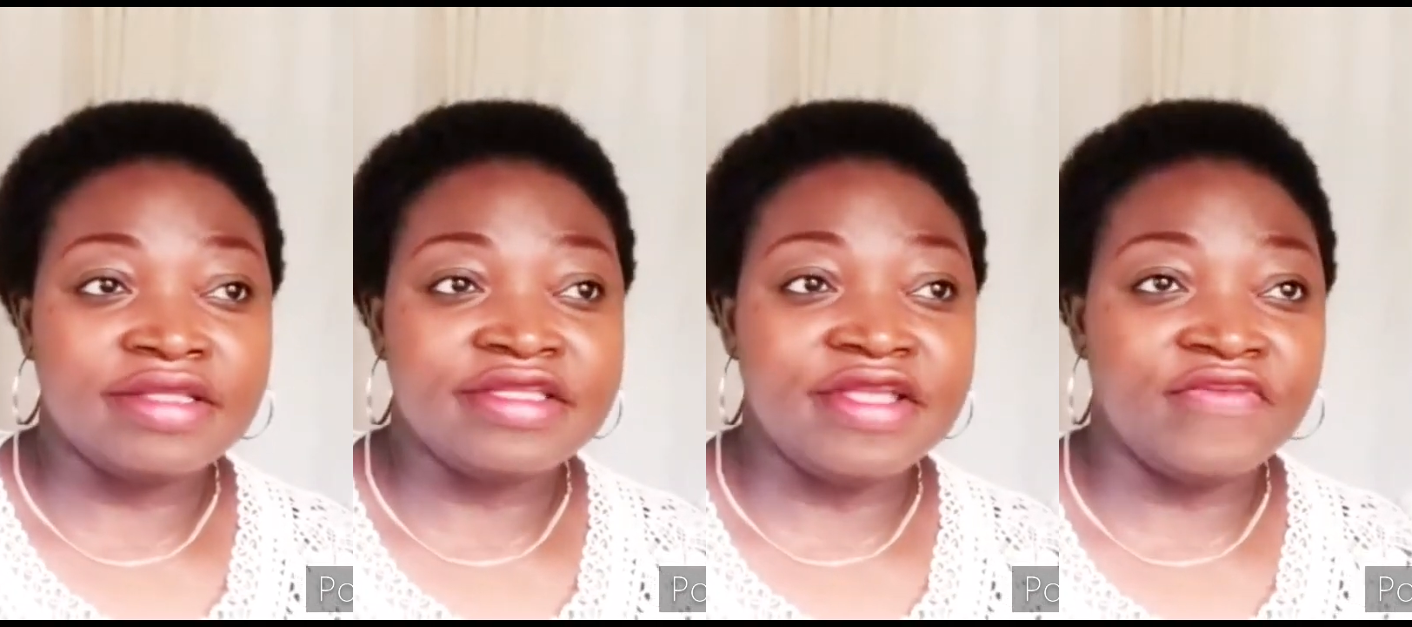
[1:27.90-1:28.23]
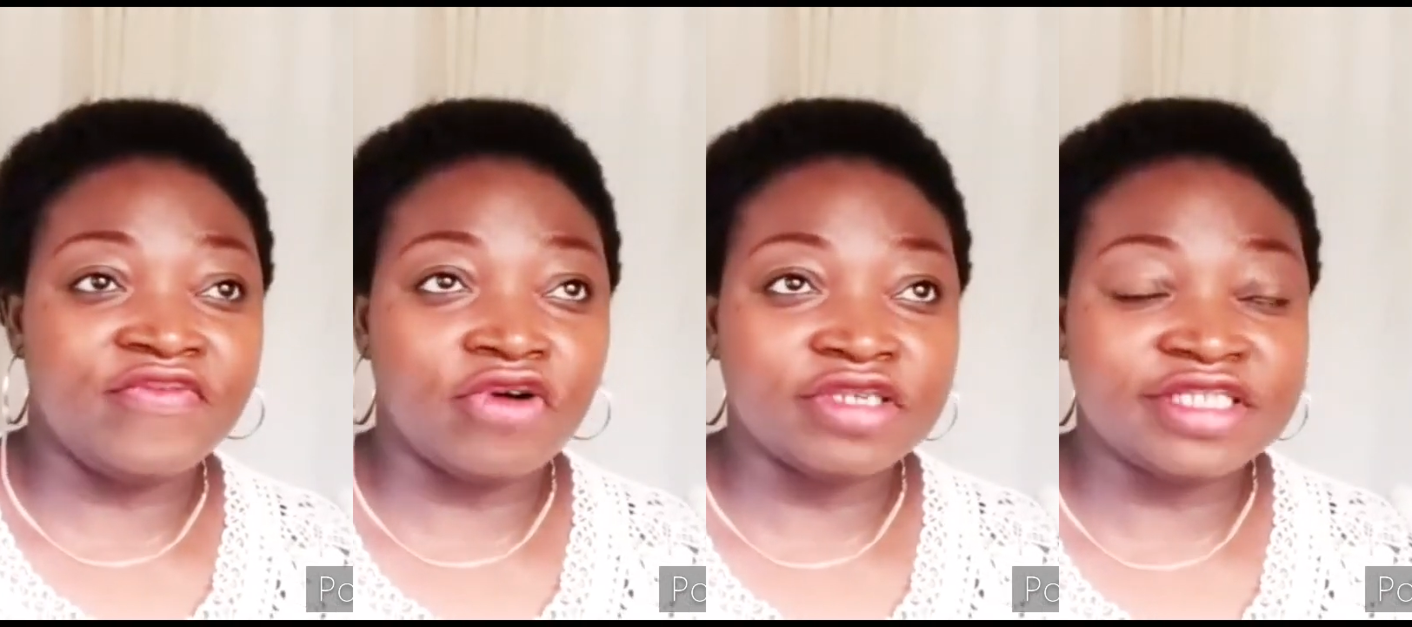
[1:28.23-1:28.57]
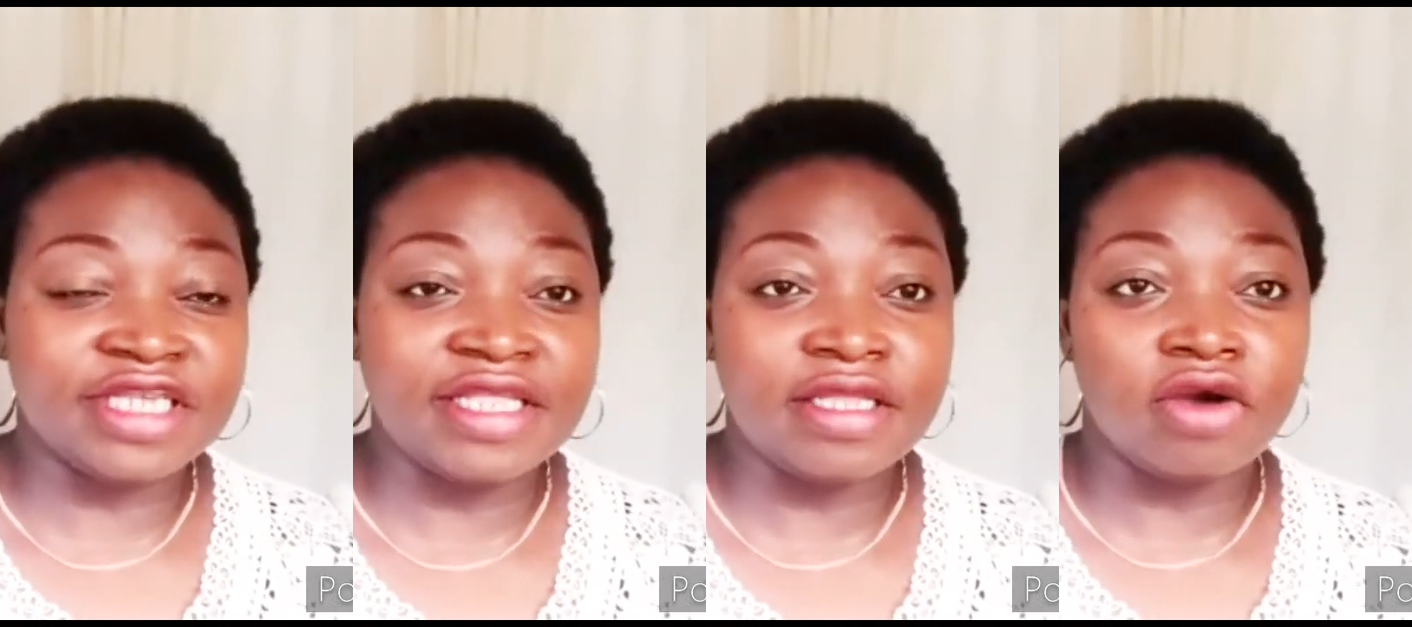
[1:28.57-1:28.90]

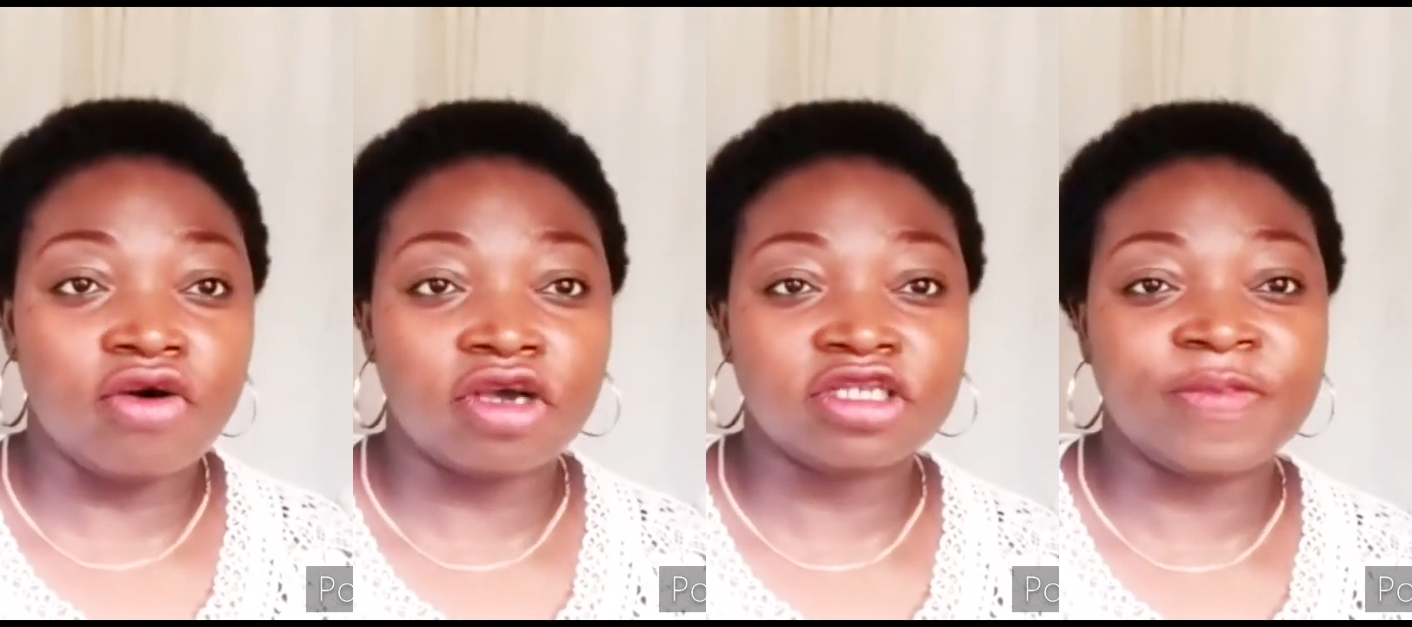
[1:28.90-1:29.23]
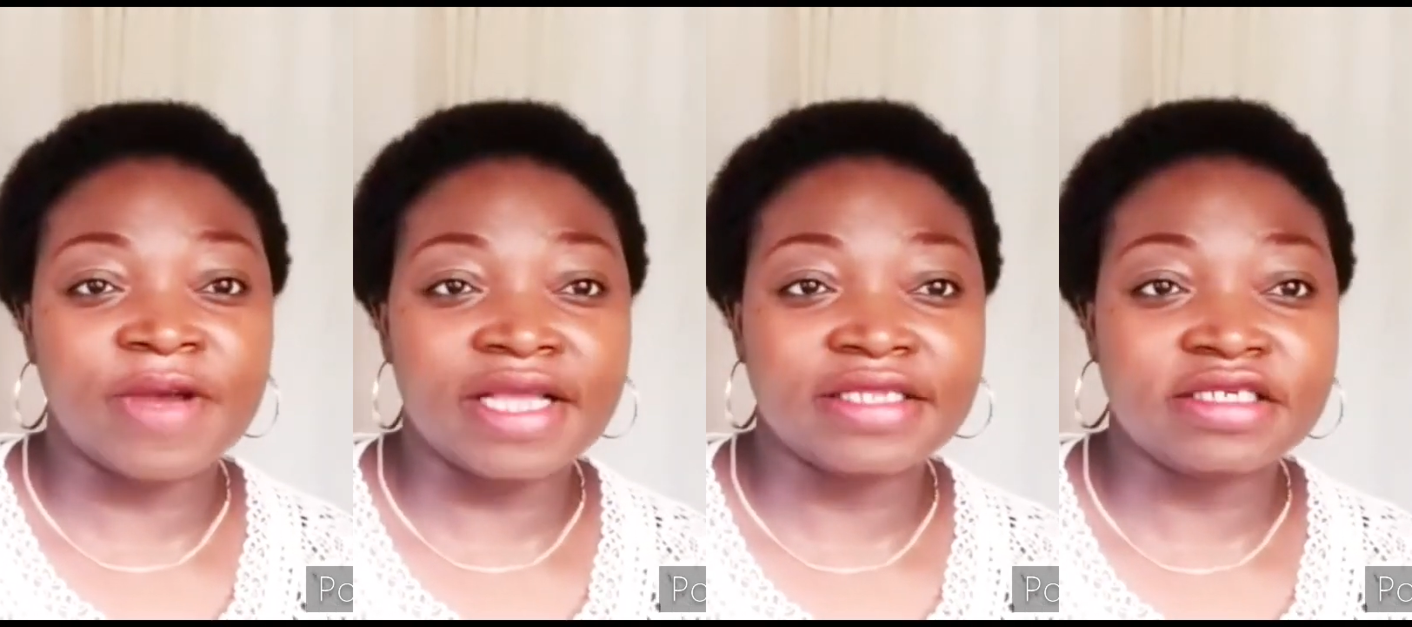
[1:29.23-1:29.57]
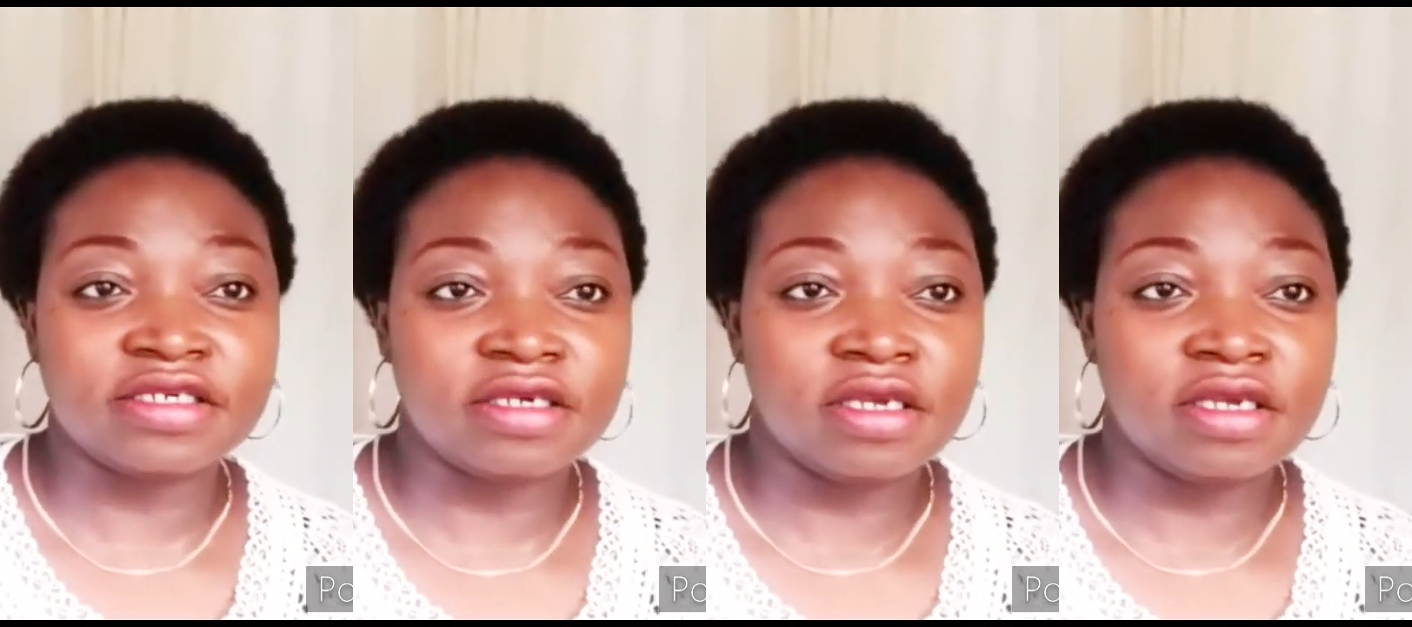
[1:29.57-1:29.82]
divorcing the husband